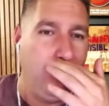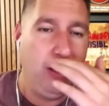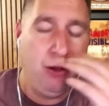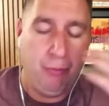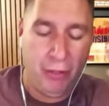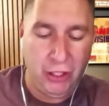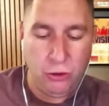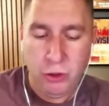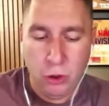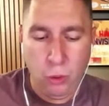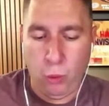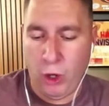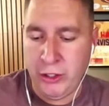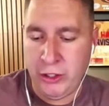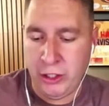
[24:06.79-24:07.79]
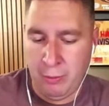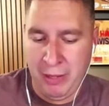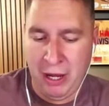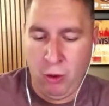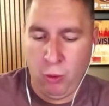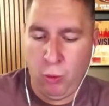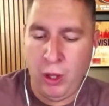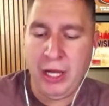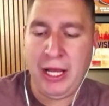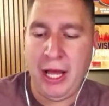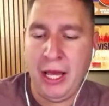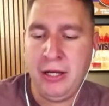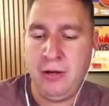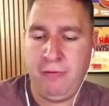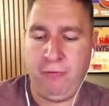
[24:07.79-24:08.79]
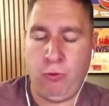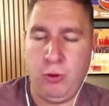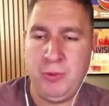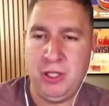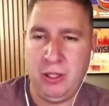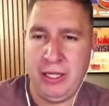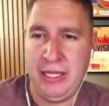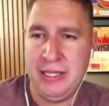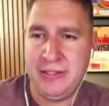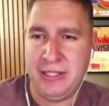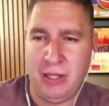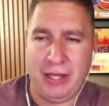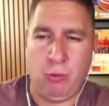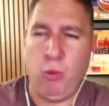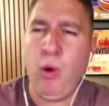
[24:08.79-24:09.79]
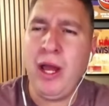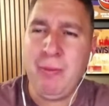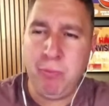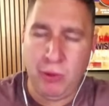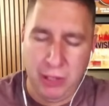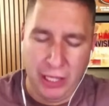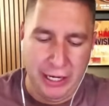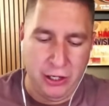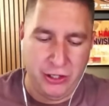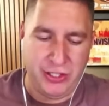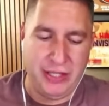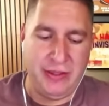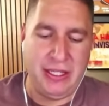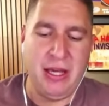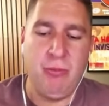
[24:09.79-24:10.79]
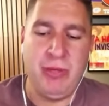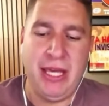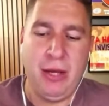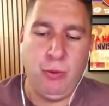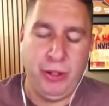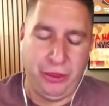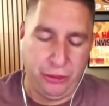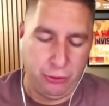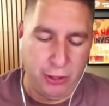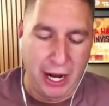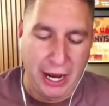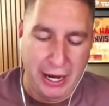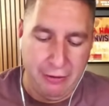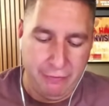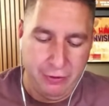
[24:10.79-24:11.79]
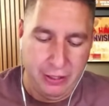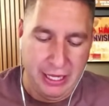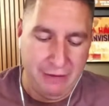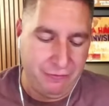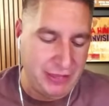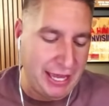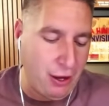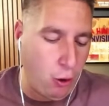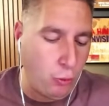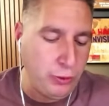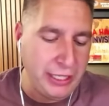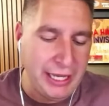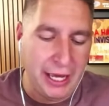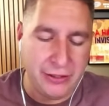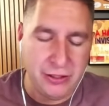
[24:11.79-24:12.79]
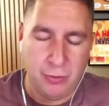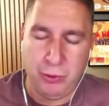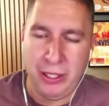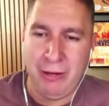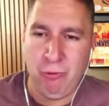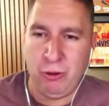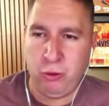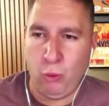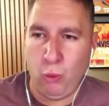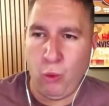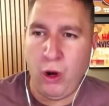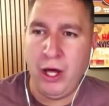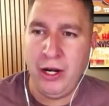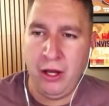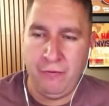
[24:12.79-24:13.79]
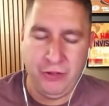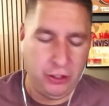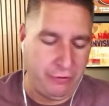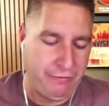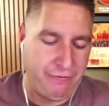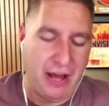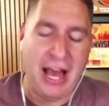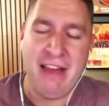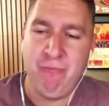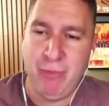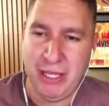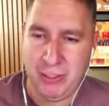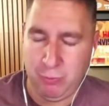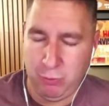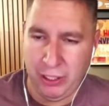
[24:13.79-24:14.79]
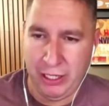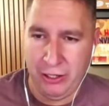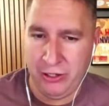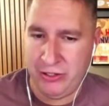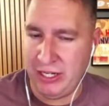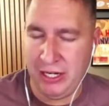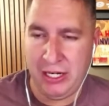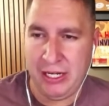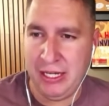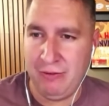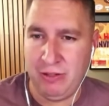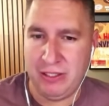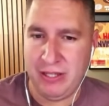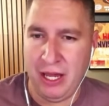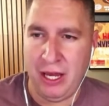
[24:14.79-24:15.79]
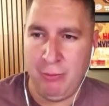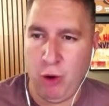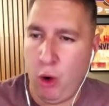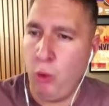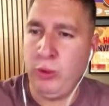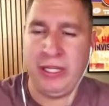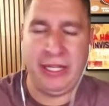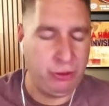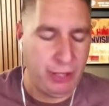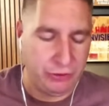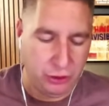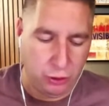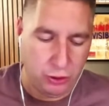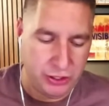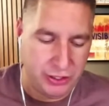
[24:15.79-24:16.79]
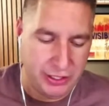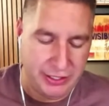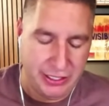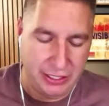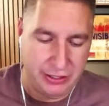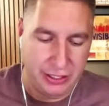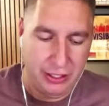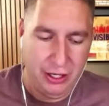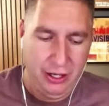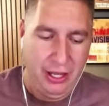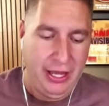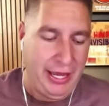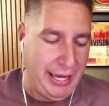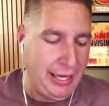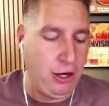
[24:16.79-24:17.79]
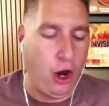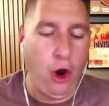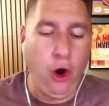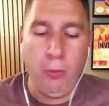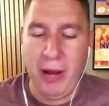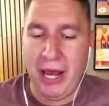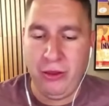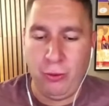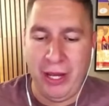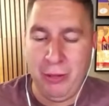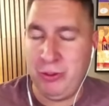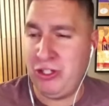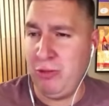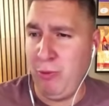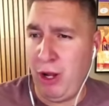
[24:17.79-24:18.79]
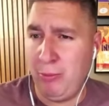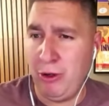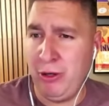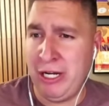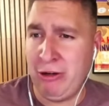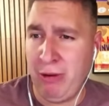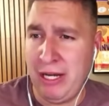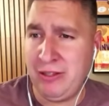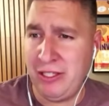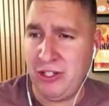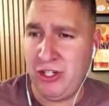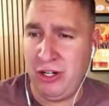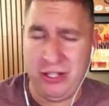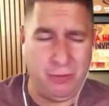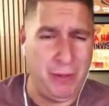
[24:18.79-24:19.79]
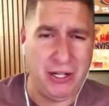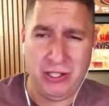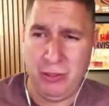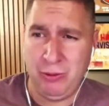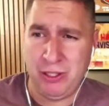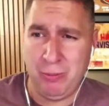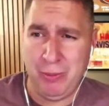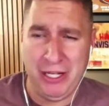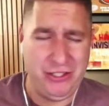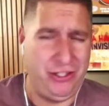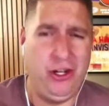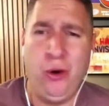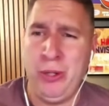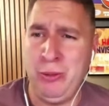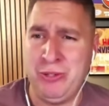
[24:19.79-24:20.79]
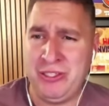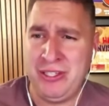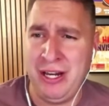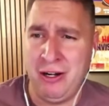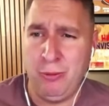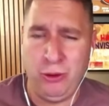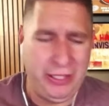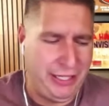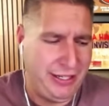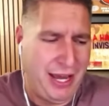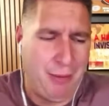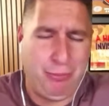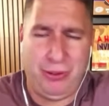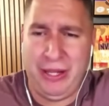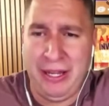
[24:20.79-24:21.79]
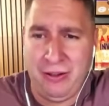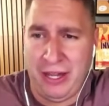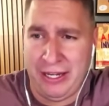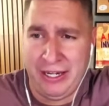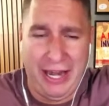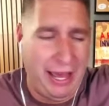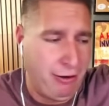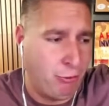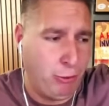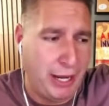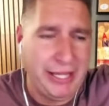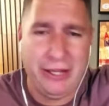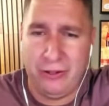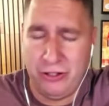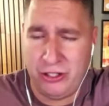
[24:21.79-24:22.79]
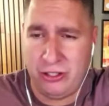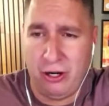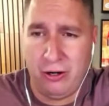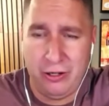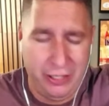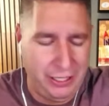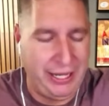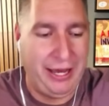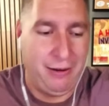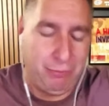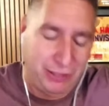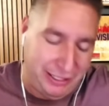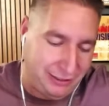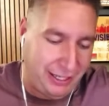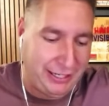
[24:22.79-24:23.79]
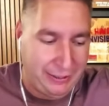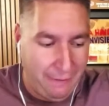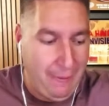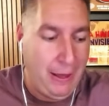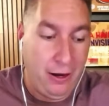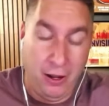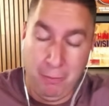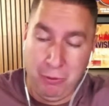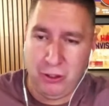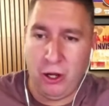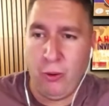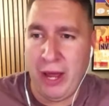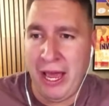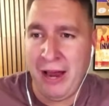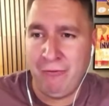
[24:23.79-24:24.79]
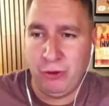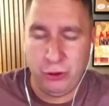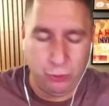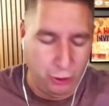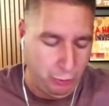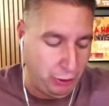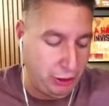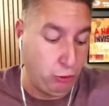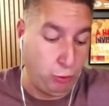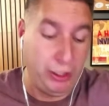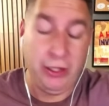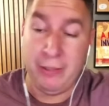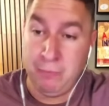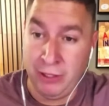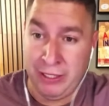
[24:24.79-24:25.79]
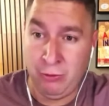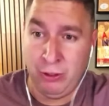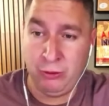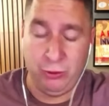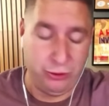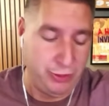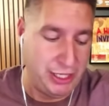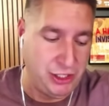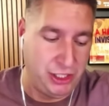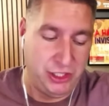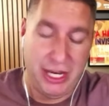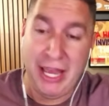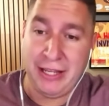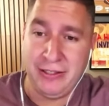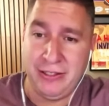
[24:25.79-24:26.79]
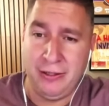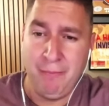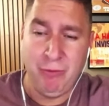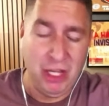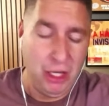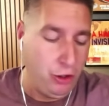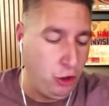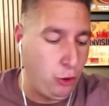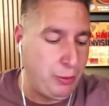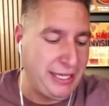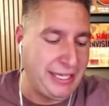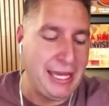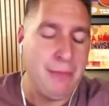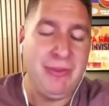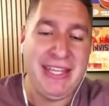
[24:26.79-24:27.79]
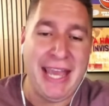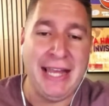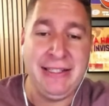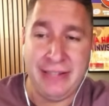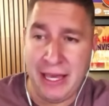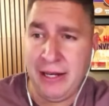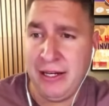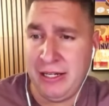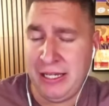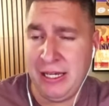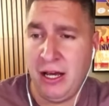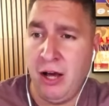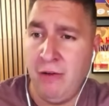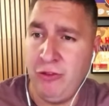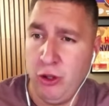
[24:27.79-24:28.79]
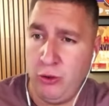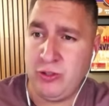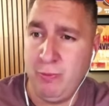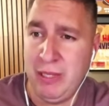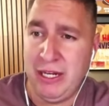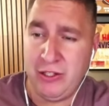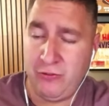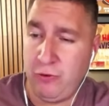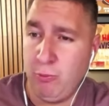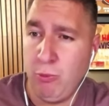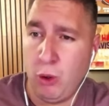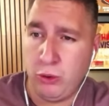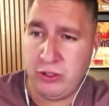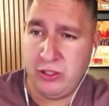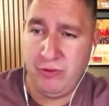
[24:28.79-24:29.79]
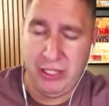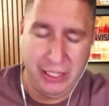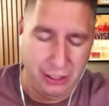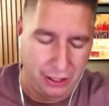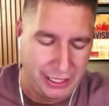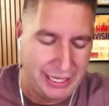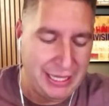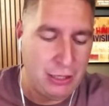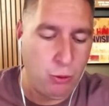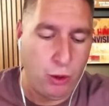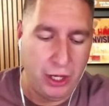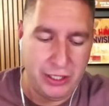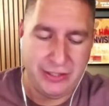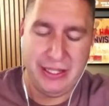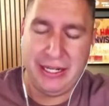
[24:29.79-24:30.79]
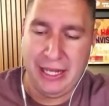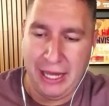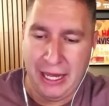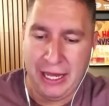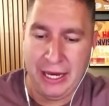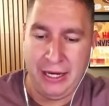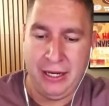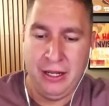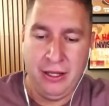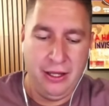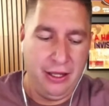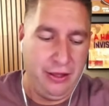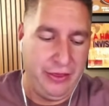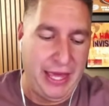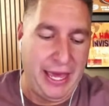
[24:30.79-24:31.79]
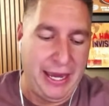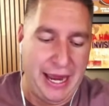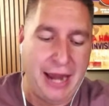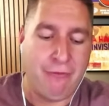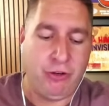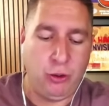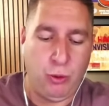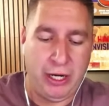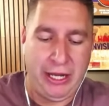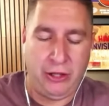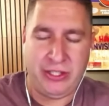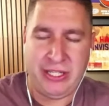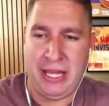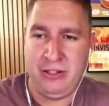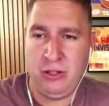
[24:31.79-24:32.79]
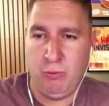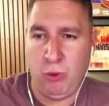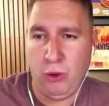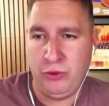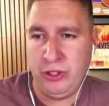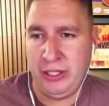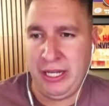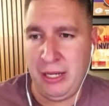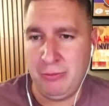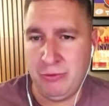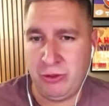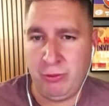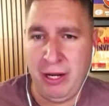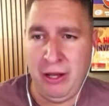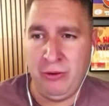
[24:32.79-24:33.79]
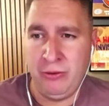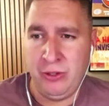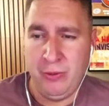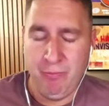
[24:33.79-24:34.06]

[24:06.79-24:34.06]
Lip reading: But you do wonder about what kind of formula is it? Like, what players in the NBA would thrive if they only got to play with one of your 5 best players at any given time, only throughout the course of the season? And, oh, by the way, was Jamal Murray great this year, especially with the bench? No, he was terrible. He did not play like a regular starter. He kind of played like a below average one. What you really played with was Reggie Jackson, who became the identity of those minutes for most of the year. He was the guy that everyone else had to mold their games around.